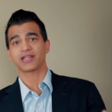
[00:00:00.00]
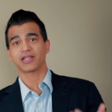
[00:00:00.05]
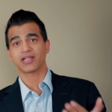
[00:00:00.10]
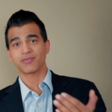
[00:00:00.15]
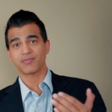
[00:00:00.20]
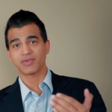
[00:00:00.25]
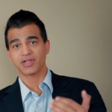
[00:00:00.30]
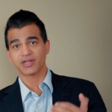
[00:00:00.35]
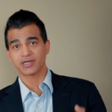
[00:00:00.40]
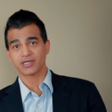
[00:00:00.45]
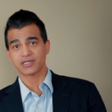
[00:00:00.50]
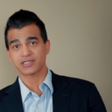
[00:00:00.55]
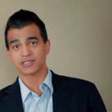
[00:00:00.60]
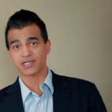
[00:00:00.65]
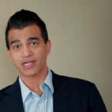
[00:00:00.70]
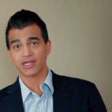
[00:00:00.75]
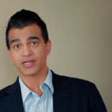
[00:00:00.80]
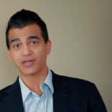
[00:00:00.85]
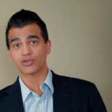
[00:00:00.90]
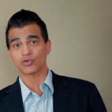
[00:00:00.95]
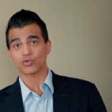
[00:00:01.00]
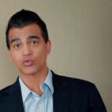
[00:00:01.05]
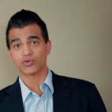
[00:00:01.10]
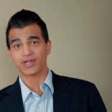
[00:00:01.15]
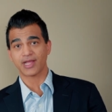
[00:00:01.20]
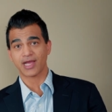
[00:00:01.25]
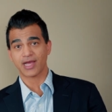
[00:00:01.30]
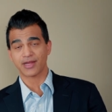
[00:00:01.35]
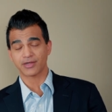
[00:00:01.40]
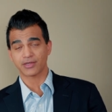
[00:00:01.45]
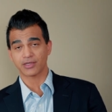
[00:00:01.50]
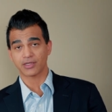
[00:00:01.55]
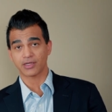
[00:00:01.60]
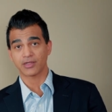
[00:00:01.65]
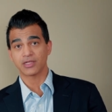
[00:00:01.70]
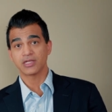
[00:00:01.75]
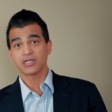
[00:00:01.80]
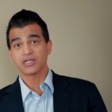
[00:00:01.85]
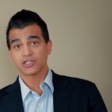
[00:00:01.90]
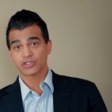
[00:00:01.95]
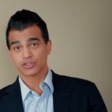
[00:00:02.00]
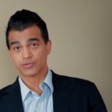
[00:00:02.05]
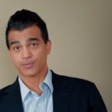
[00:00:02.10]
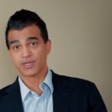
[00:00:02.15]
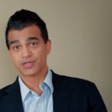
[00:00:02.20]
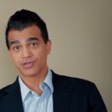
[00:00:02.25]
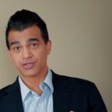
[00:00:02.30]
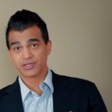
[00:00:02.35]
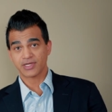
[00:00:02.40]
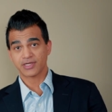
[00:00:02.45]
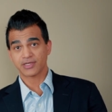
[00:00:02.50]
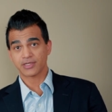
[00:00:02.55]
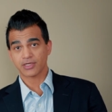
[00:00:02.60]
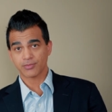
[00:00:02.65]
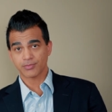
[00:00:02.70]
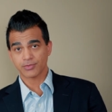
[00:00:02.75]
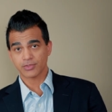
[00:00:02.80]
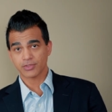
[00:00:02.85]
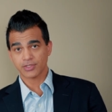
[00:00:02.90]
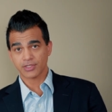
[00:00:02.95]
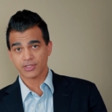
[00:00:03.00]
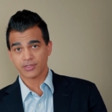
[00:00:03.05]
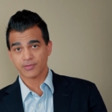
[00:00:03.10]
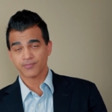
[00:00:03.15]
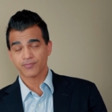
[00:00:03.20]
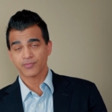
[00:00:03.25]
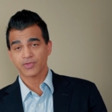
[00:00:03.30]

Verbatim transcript: immigrants into Canada, especially in Alberta.